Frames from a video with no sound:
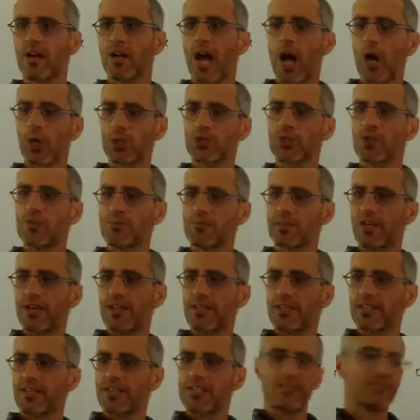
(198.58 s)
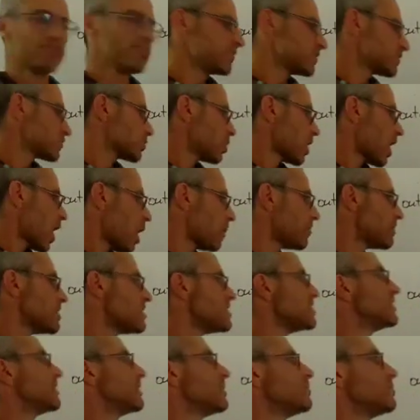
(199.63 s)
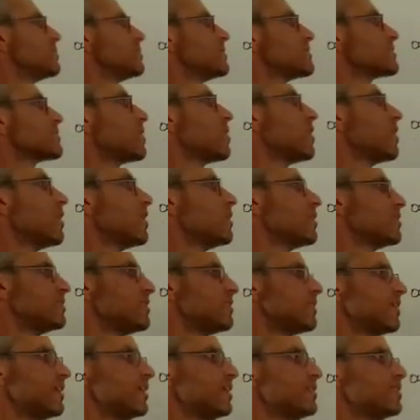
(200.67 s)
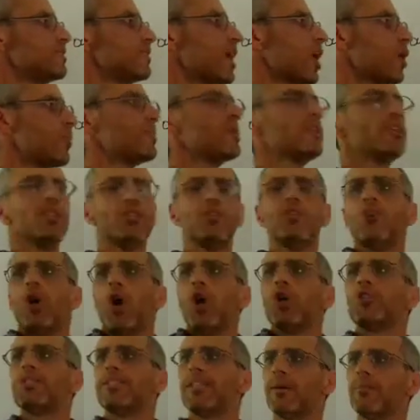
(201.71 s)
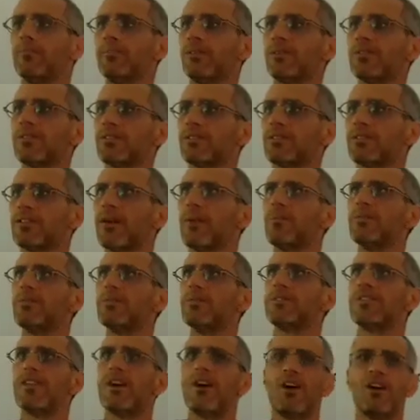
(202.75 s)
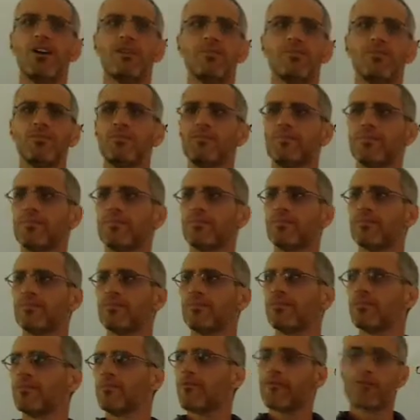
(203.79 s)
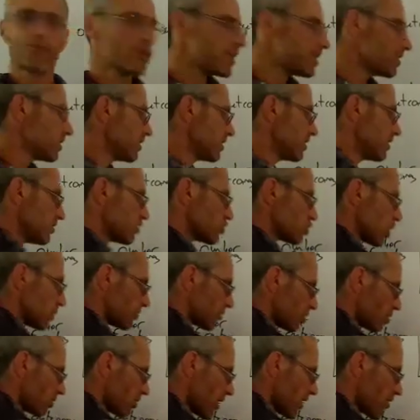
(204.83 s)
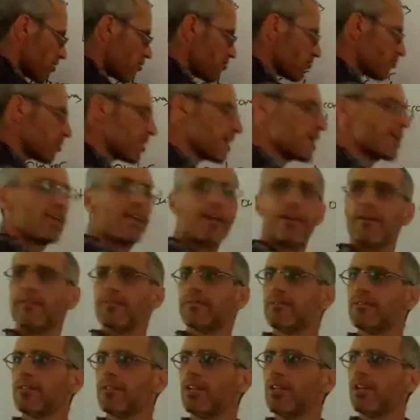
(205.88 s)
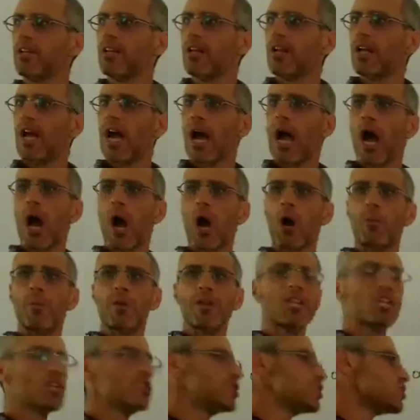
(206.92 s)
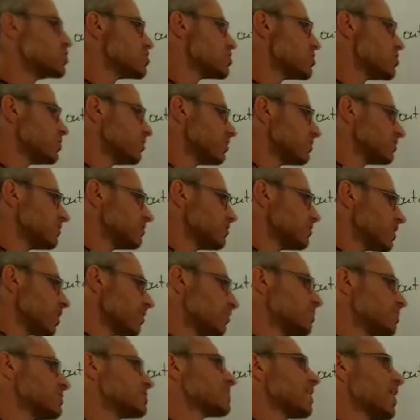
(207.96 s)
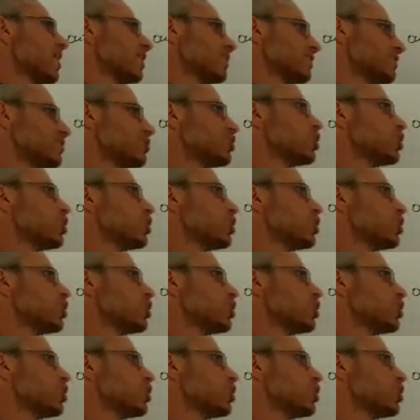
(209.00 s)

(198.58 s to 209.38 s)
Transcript: outcomes are in this event. So how many odd numbers there are? 3. So I'm going to write 3 here. How many numbers are